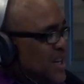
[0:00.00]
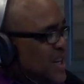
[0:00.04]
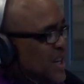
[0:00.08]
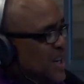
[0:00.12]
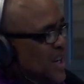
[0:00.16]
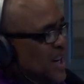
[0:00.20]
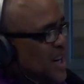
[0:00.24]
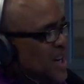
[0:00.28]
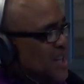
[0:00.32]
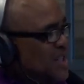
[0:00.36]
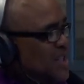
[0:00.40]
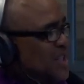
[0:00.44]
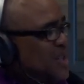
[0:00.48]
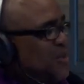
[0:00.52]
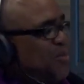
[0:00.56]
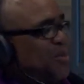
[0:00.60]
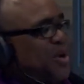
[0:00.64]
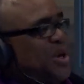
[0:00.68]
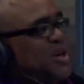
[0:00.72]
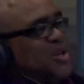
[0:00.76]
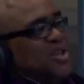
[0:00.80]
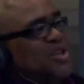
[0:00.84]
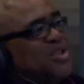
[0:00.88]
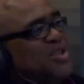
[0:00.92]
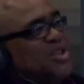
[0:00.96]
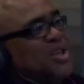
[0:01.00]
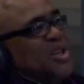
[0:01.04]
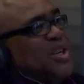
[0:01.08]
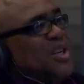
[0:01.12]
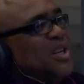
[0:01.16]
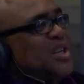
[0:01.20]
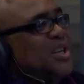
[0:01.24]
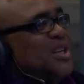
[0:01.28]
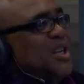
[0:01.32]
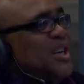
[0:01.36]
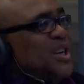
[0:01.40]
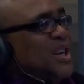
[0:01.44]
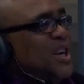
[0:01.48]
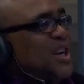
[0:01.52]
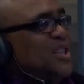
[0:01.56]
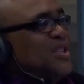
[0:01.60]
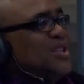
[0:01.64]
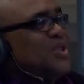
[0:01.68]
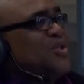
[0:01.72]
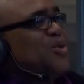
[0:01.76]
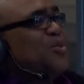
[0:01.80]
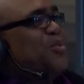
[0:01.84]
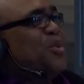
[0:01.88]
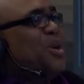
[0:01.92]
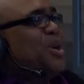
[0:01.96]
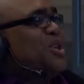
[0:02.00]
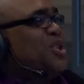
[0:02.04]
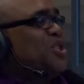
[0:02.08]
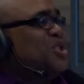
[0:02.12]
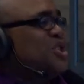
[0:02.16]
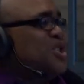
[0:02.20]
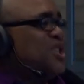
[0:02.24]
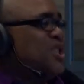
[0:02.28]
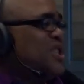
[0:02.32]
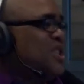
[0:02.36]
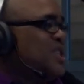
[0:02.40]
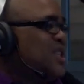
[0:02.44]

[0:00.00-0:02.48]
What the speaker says: the classic parish, the classical parish,